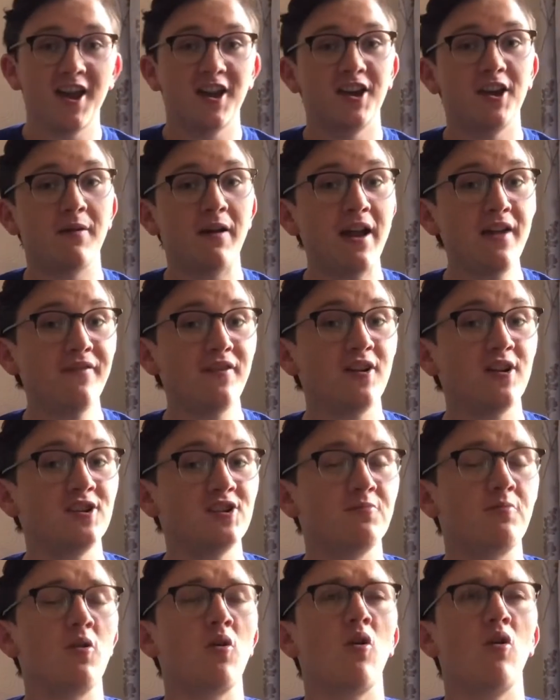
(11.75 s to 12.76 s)
Now I've heard
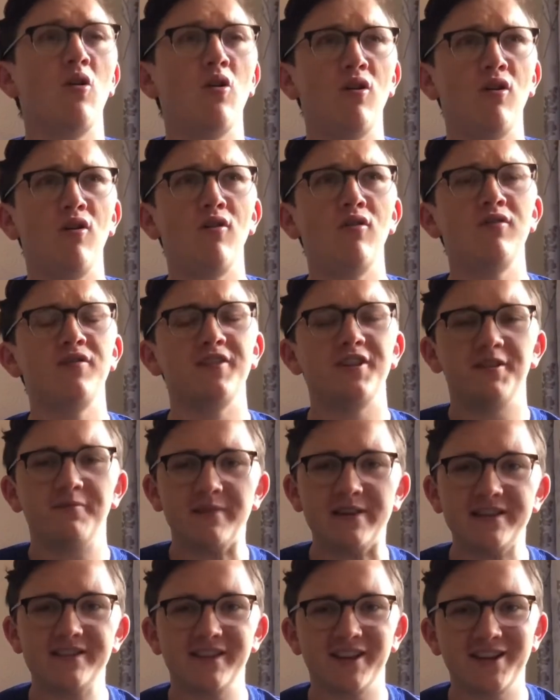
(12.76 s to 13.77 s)
about all the
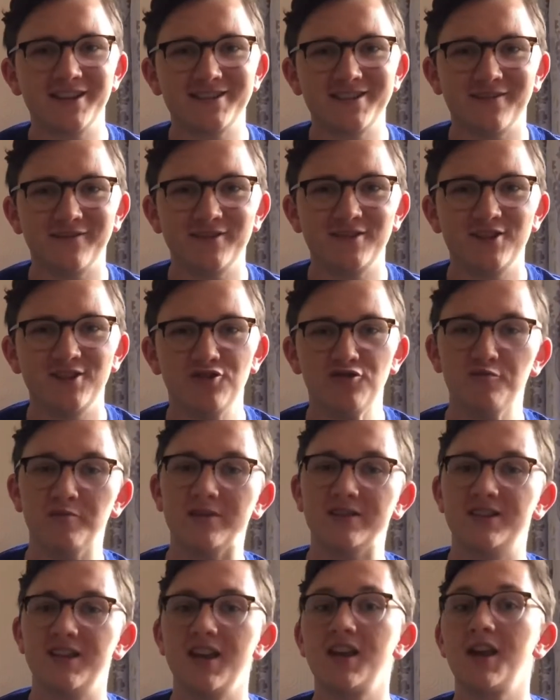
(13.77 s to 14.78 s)
amazing activities you've
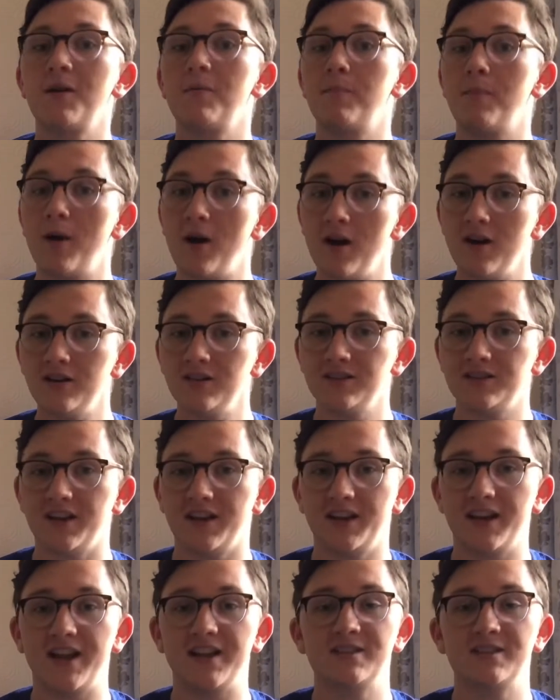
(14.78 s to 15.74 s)
been taking part in